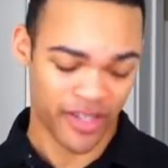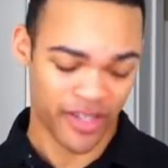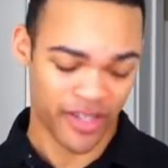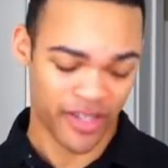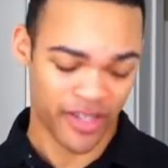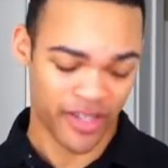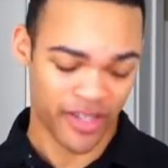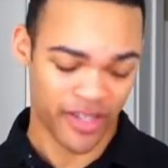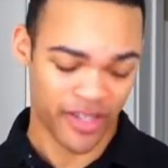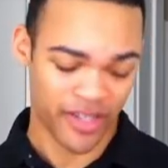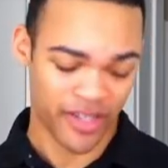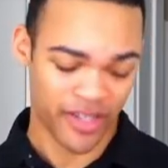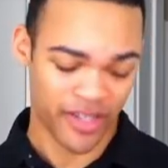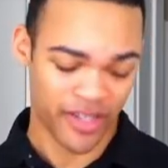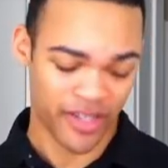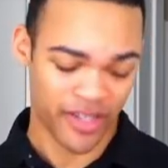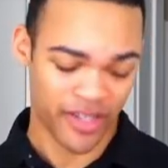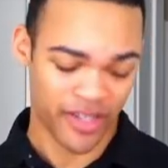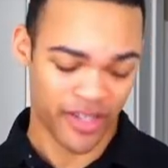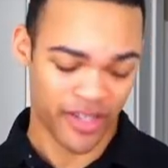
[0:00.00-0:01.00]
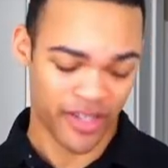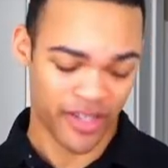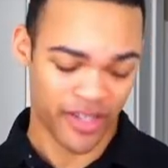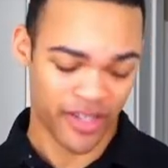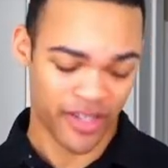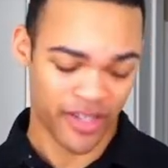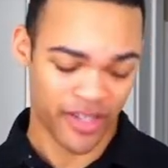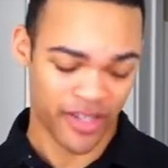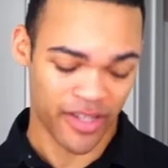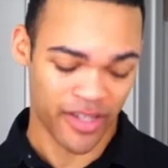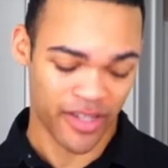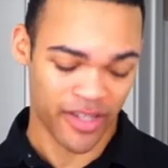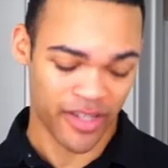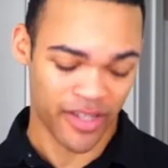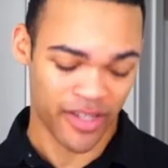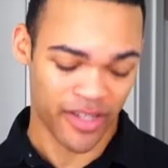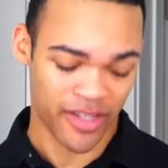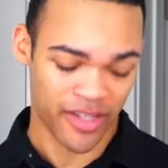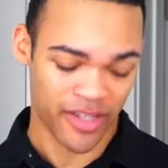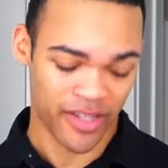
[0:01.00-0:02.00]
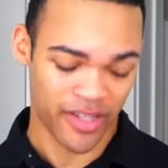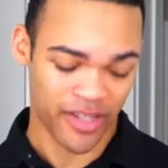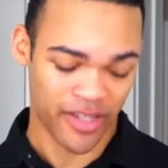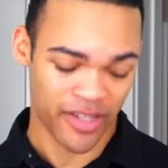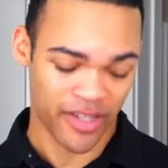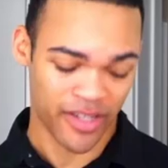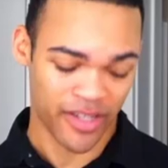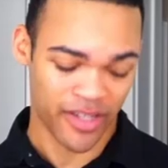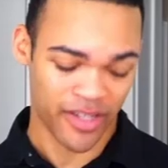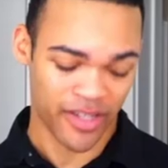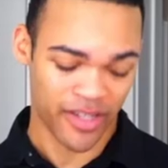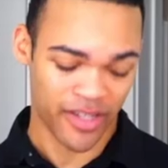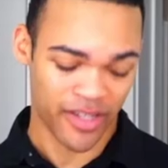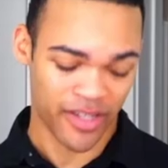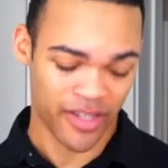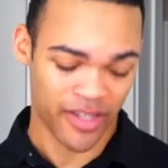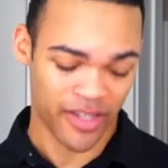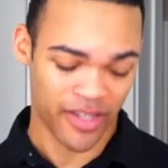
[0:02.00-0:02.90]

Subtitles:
No words are spoken by the person on screen.